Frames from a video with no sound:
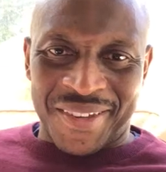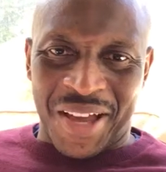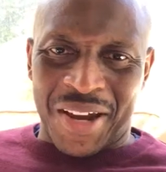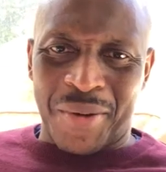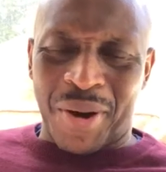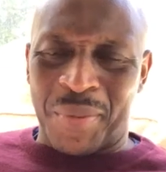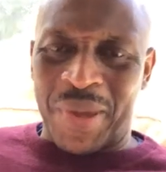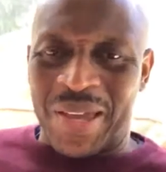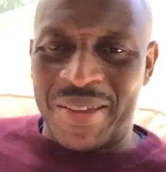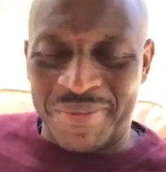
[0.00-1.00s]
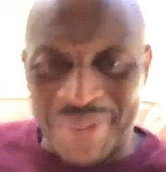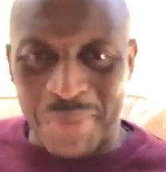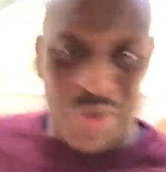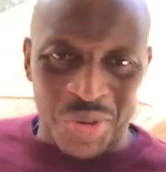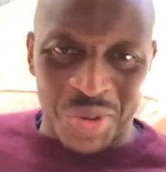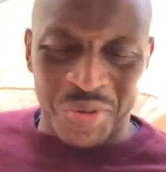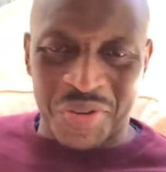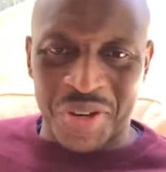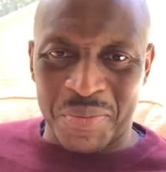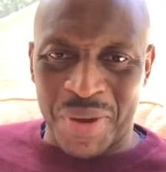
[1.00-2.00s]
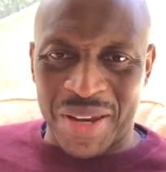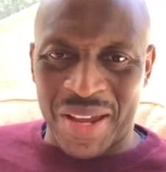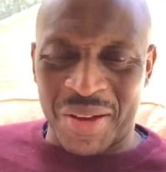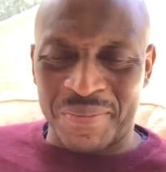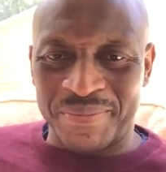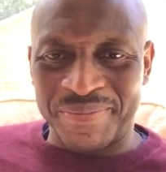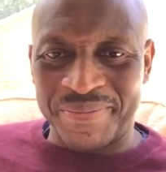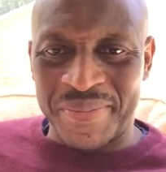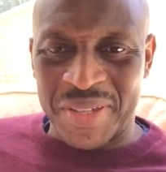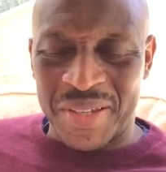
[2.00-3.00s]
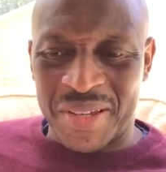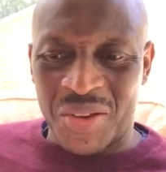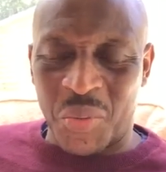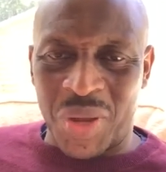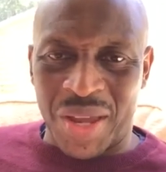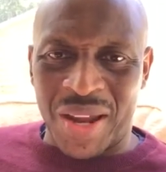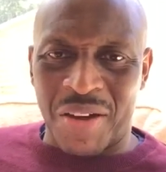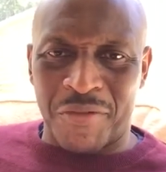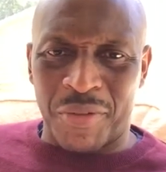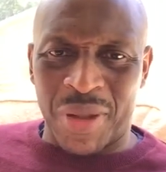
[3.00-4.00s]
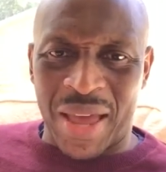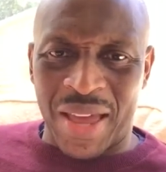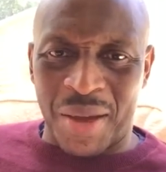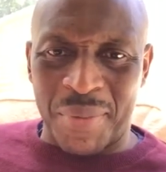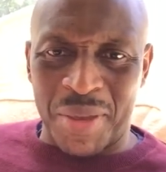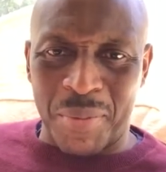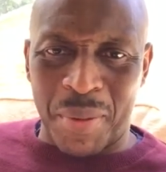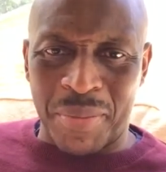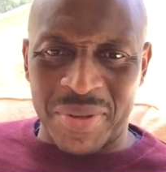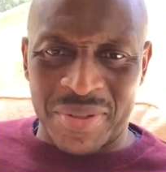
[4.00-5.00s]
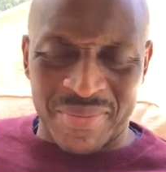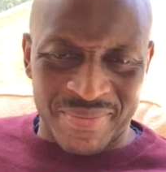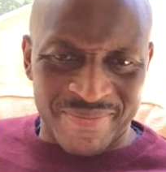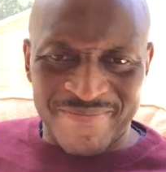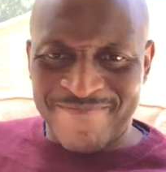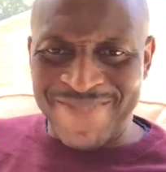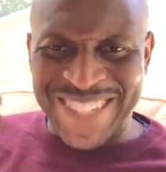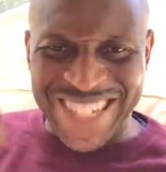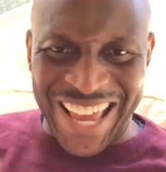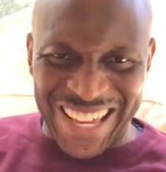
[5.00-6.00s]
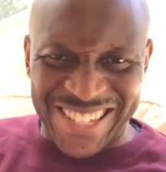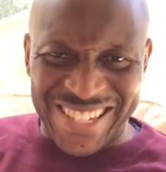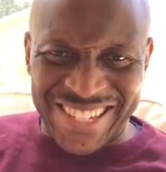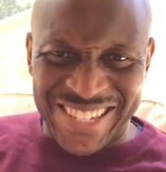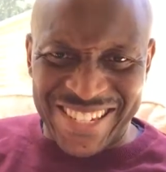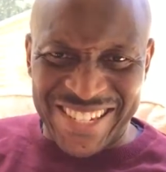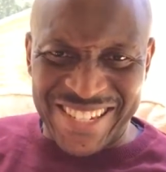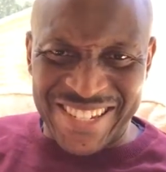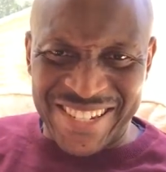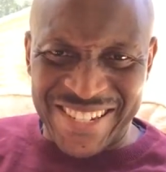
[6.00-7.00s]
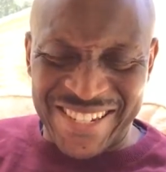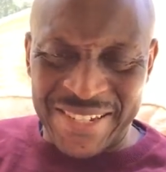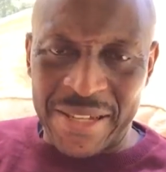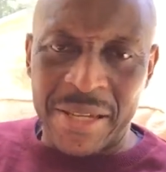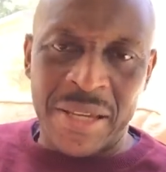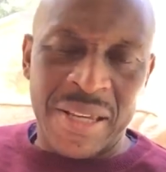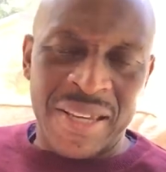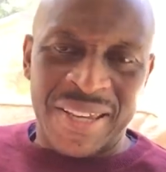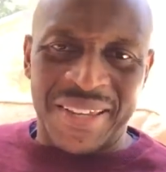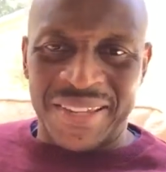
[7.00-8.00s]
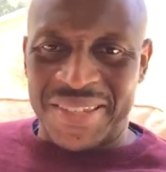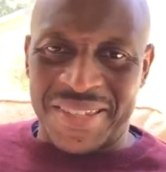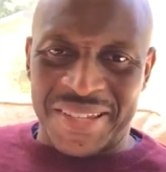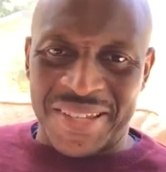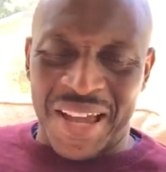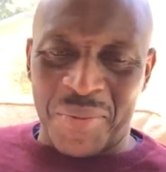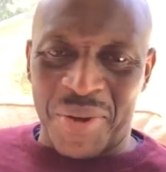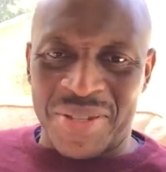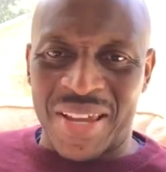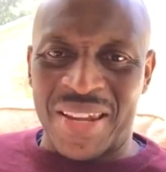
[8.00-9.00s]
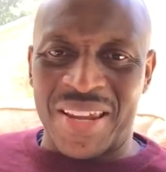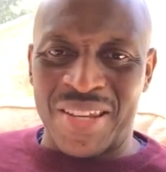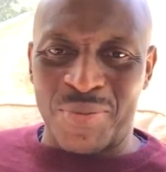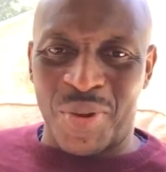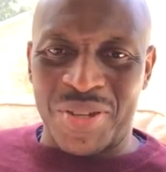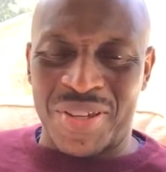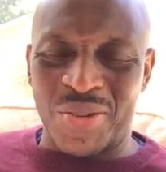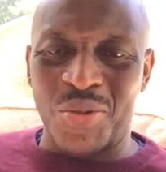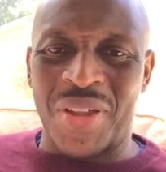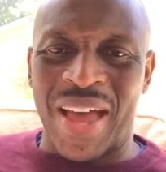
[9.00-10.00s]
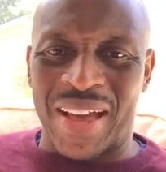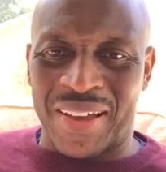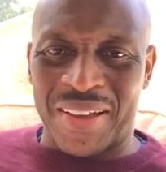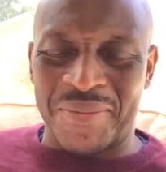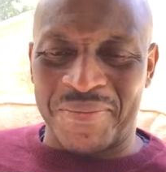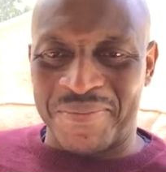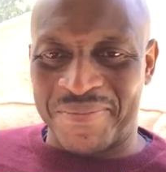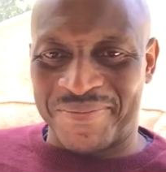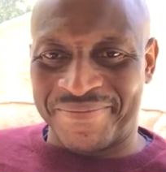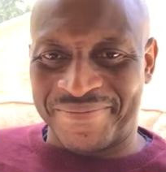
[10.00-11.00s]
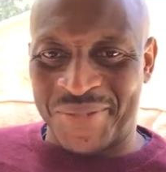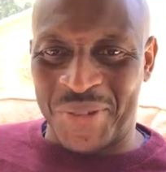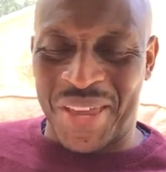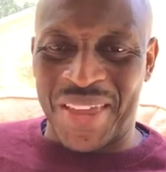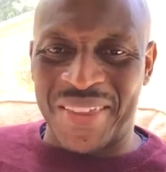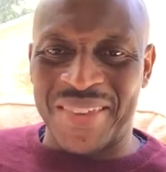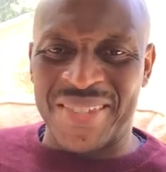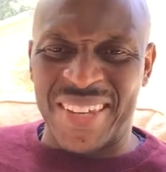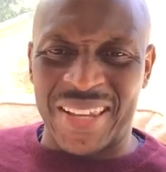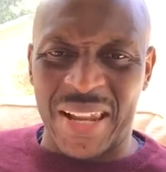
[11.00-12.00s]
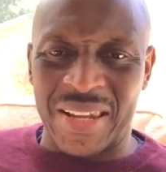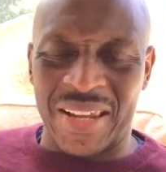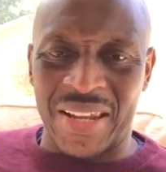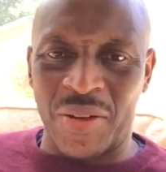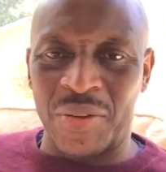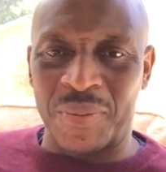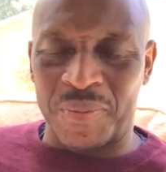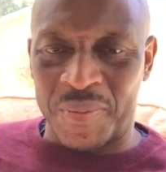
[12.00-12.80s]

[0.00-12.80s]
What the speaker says: Ghana Rugby, I'm sure you've heard by now, we are now full IRB members. Yes! This is a time where Sani and his boys can do the haka together, singularly alone.